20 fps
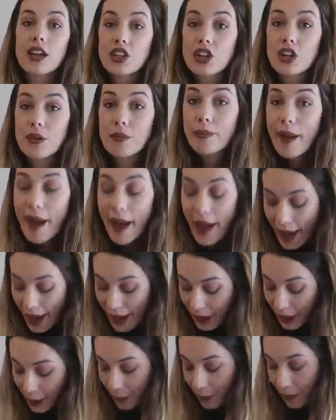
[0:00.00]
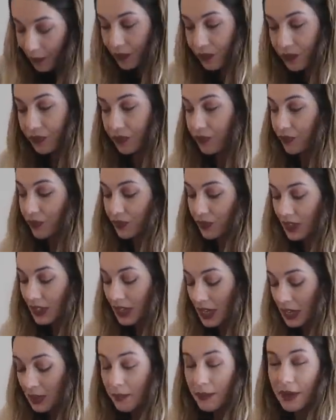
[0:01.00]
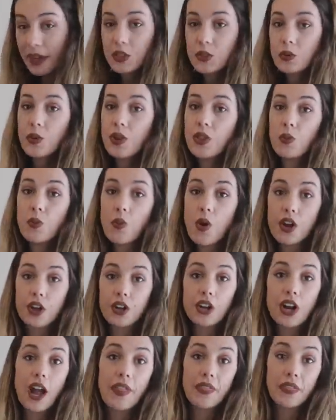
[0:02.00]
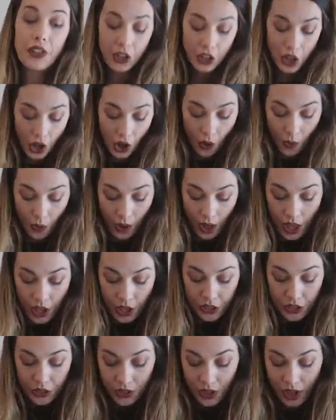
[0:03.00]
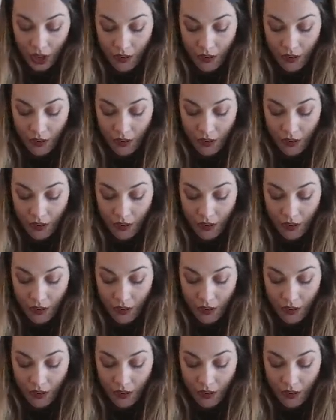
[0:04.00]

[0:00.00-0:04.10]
in your bag and mix with water on the go. You'll